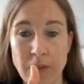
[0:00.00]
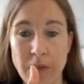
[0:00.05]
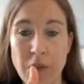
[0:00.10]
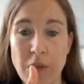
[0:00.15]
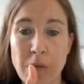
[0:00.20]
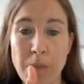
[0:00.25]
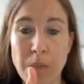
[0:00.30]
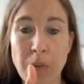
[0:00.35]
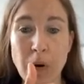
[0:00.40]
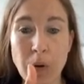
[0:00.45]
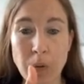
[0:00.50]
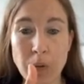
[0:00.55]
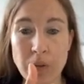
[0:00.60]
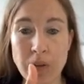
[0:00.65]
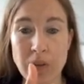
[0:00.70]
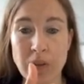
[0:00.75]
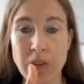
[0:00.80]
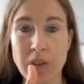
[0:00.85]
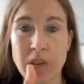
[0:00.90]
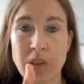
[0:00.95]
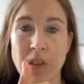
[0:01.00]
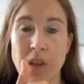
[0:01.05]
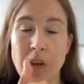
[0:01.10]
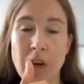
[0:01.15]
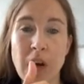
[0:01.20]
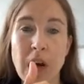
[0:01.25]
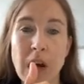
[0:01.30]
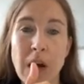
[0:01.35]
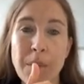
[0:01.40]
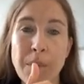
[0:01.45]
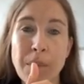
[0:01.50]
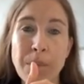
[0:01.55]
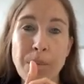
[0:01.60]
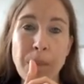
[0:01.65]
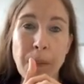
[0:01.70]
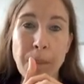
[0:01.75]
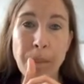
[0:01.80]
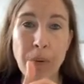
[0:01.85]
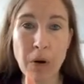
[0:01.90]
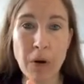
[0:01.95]
You're important, and by
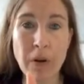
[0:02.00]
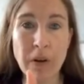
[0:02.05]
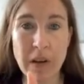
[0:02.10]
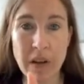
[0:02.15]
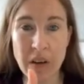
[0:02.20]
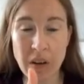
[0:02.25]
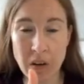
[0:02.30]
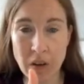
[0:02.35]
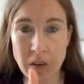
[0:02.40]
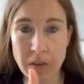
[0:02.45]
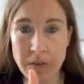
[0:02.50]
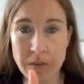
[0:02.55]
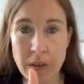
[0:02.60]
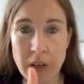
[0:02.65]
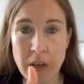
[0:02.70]
putting it off,